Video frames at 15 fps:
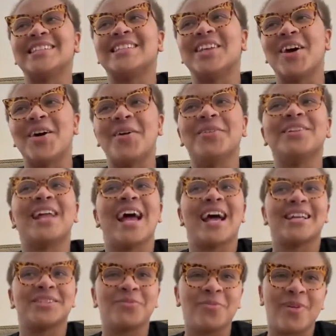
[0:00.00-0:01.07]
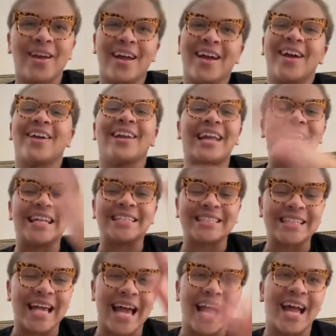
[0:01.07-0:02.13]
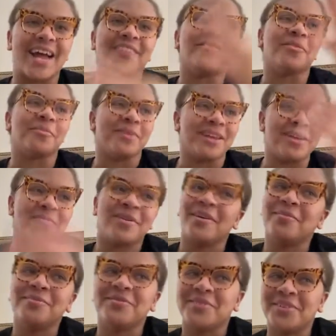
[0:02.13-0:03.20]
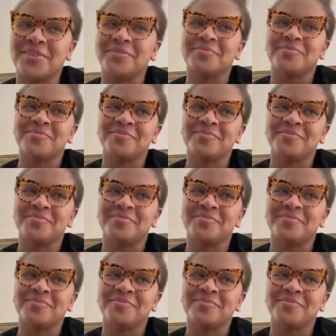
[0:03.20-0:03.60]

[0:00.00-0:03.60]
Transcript: So that's where the inside from deep comes from.